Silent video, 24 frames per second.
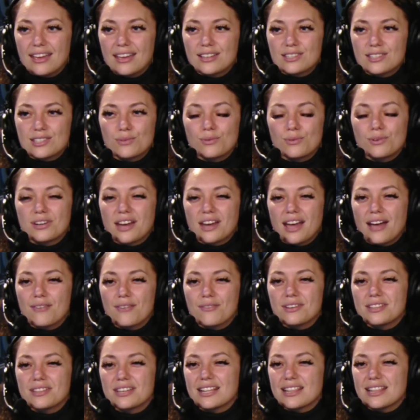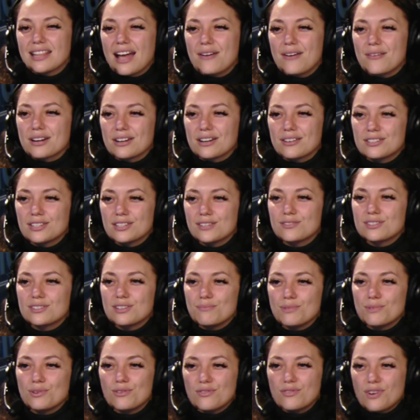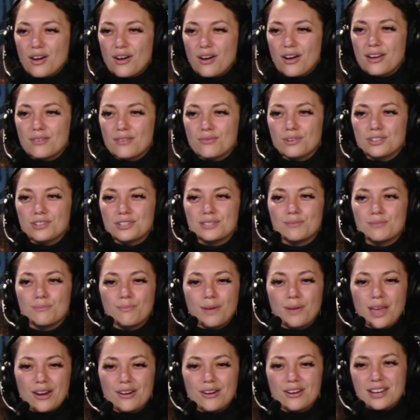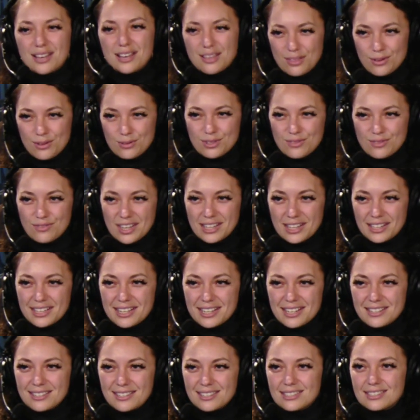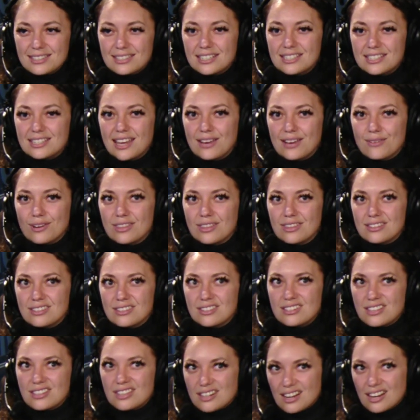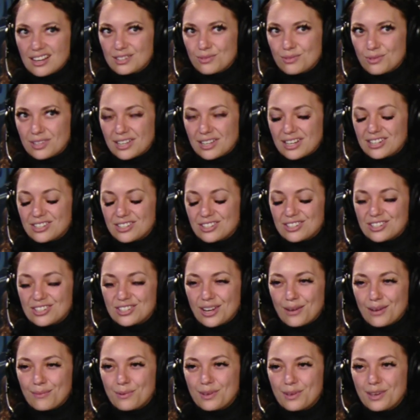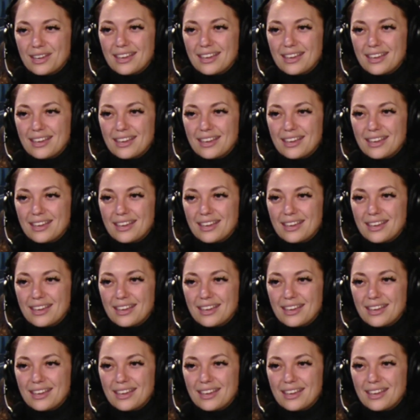So we're not really allowing ourselves to move on. We're just burying those feelings to take with us into the next relationship.